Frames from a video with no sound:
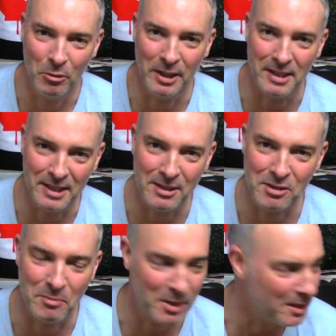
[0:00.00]
what it needs
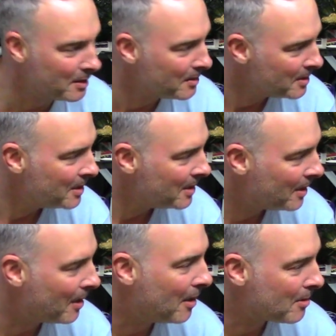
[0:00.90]
to be.
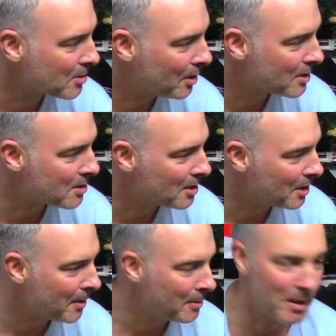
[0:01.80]
Uh, so it's,
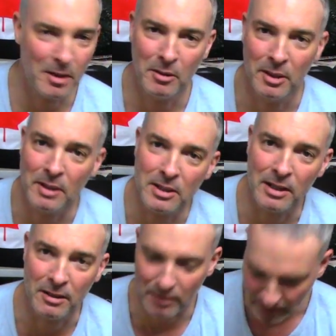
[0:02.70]
uh, anyway, that's
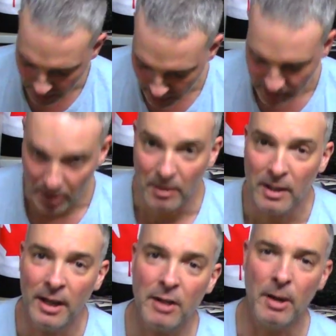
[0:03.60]
life, right? So
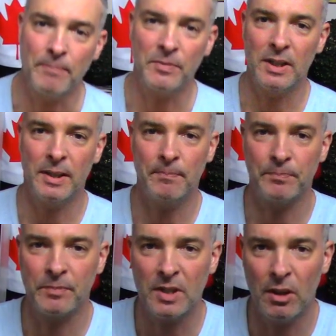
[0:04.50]
anyway, um,
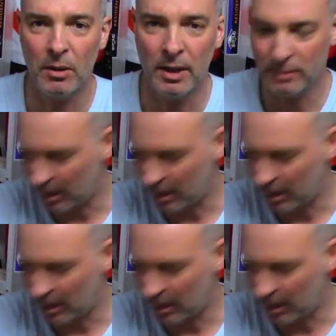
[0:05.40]
you know, I, I